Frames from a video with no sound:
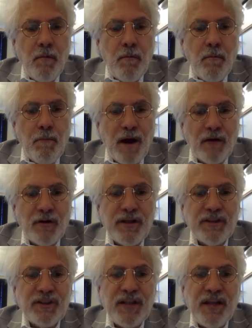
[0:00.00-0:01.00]
Montclair
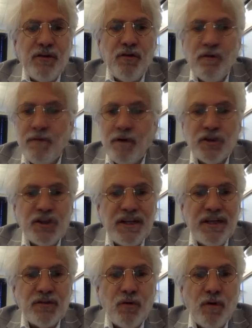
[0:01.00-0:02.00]
State University
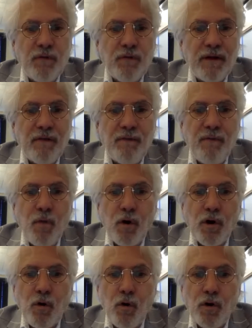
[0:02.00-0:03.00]
is offering a
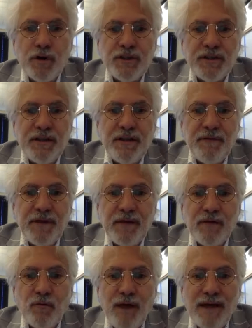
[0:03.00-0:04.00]
4-course
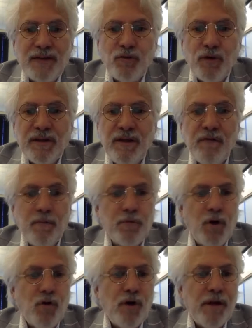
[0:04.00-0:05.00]
certificate graduate level
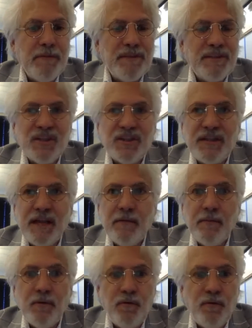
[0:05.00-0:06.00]
program in
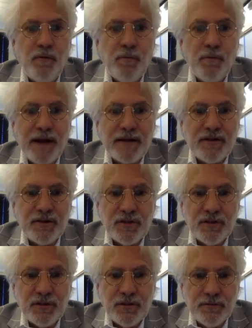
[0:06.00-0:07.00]
sustainable food
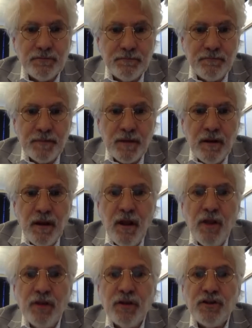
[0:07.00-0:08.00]
practices.
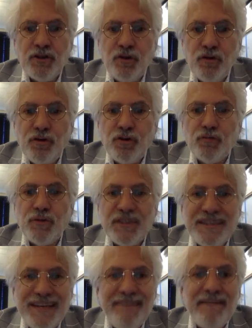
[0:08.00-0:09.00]
The students
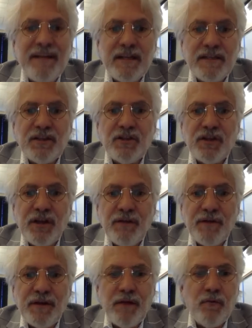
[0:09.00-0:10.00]
receiving this
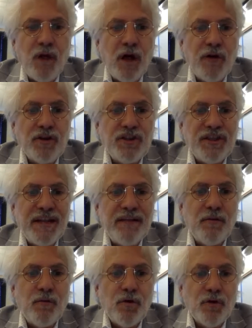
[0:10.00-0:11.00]
certificate will understand
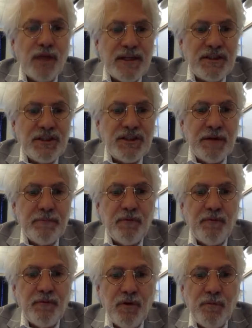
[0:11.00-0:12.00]
the relationship of
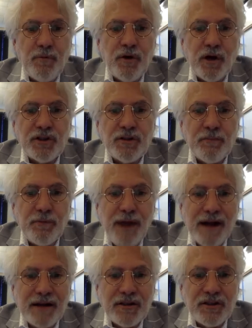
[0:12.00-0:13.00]
food production
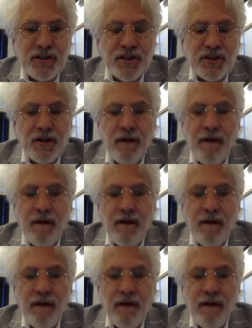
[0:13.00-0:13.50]
practices,